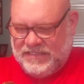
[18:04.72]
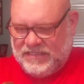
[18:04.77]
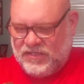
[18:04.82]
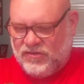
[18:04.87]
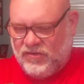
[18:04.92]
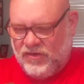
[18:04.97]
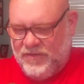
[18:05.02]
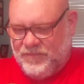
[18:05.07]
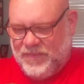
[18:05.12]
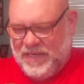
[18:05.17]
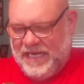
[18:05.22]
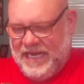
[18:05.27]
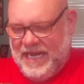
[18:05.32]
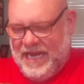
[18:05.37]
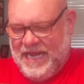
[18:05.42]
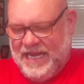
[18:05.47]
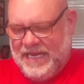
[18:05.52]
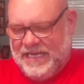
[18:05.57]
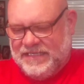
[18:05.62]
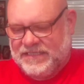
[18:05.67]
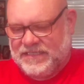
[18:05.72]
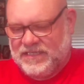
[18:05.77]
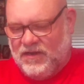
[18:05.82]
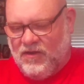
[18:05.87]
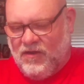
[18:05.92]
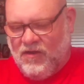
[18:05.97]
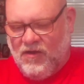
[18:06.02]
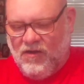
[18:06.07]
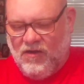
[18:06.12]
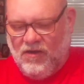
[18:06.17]
His gripping hands
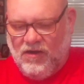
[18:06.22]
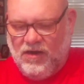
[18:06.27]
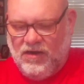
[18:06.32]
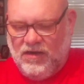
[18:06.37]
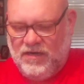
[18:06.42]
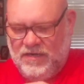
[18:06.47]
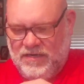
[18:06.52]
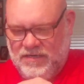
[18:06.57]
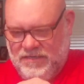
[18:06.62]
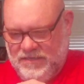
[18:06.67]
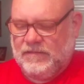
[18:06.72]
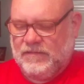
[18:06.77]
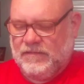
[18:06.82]
are